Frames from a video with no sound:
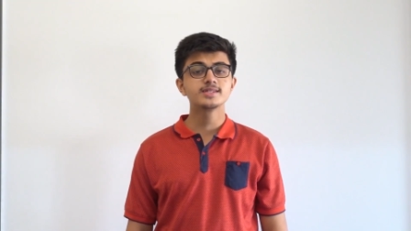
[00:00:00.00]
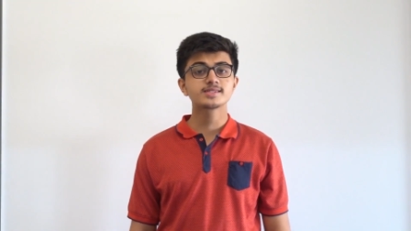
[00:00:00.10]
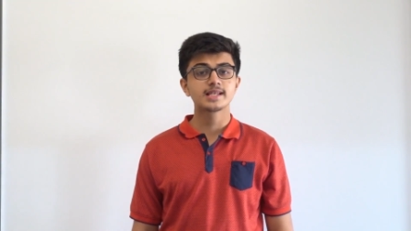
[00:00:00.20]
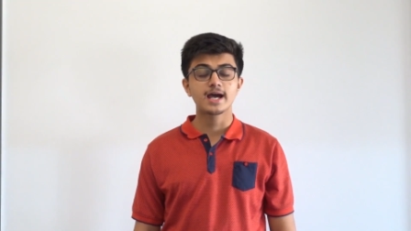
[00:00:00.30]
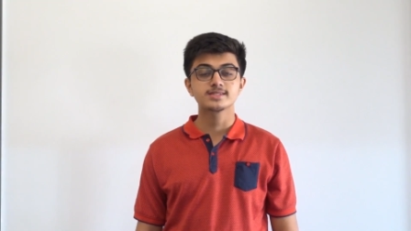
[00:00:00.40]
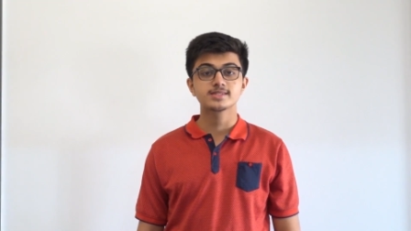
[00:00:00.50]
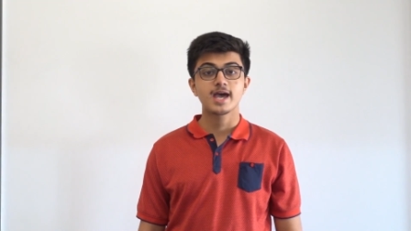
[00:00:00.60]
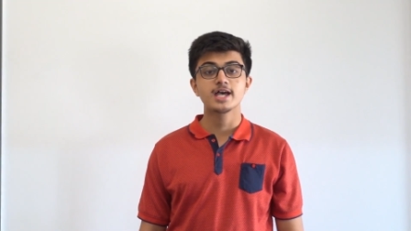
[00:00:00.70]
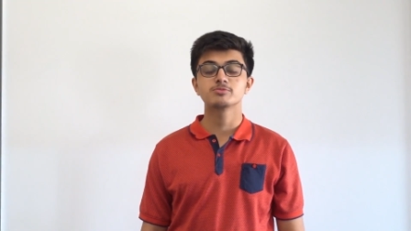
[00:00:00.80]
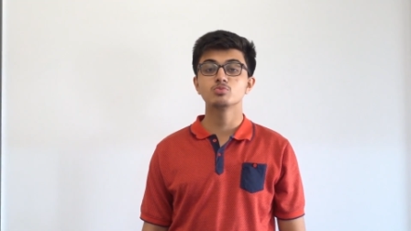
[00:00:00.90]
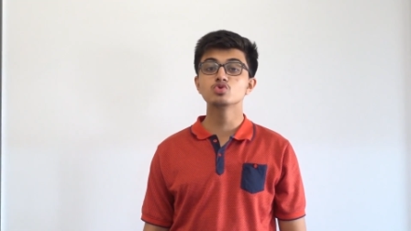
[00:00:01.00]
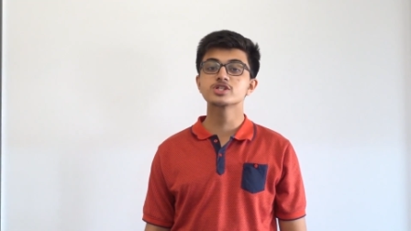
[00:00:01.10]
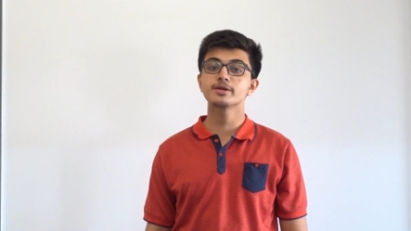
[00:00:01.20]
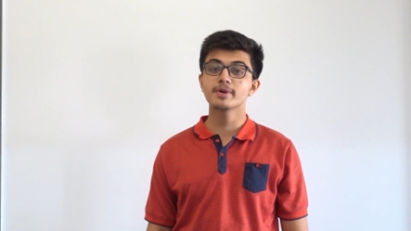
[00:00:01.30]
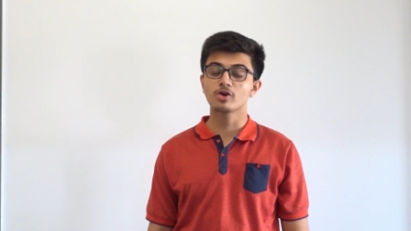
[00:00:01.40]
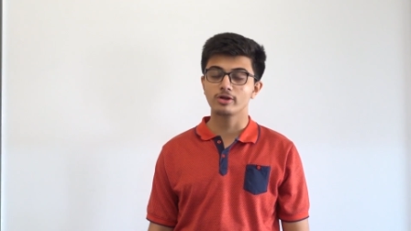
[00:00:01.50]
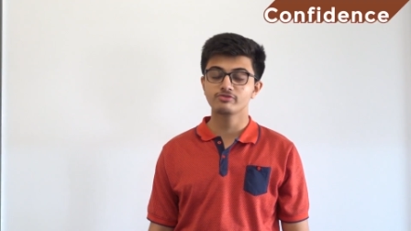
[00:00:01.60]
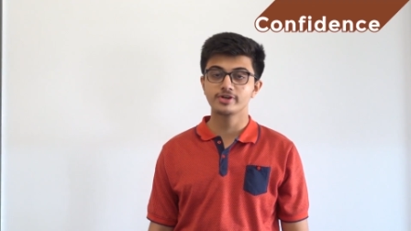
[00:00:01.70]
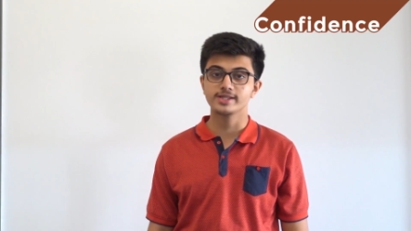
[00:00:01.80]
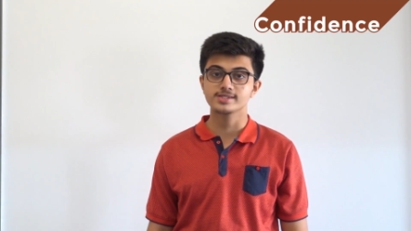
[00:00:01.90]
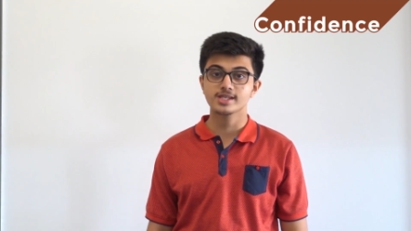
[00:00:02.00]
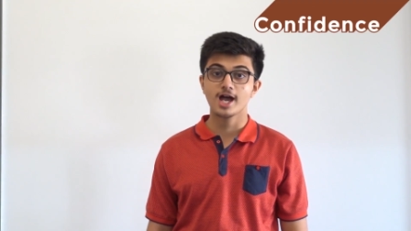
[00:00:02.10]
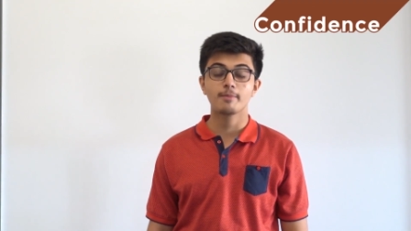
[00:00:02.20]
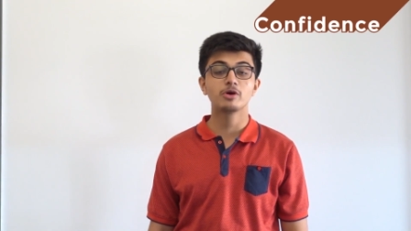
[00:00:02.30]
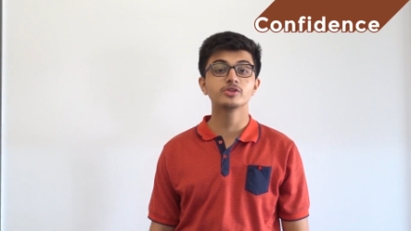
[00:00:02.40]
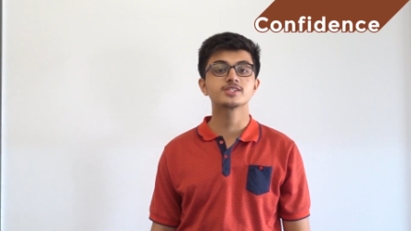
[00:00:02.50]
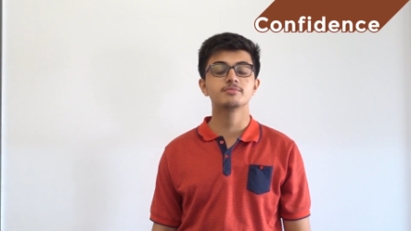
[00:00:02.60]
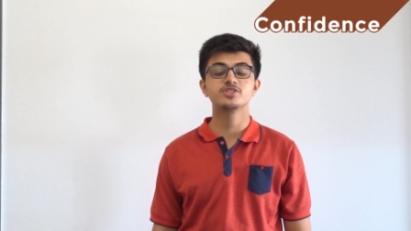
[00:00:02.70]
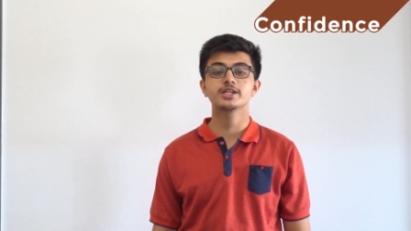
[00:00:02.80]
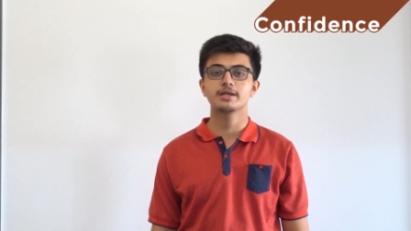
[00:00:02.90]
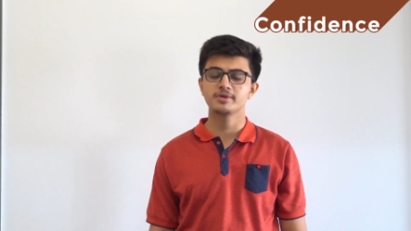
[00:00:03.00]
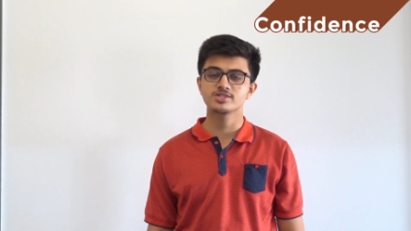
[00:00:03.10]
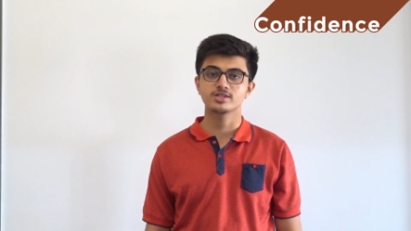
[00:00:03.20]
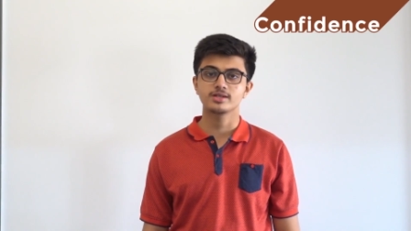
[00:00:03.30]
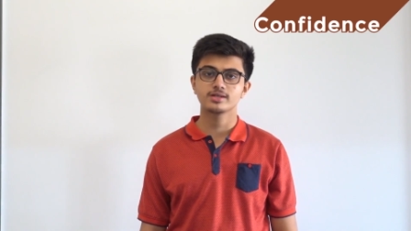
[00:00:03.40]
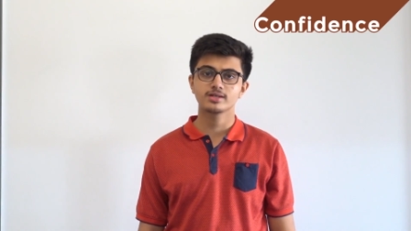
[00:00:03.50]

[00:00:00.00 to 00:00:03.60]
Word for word: This class has boosted my confidence about the subject chemistry.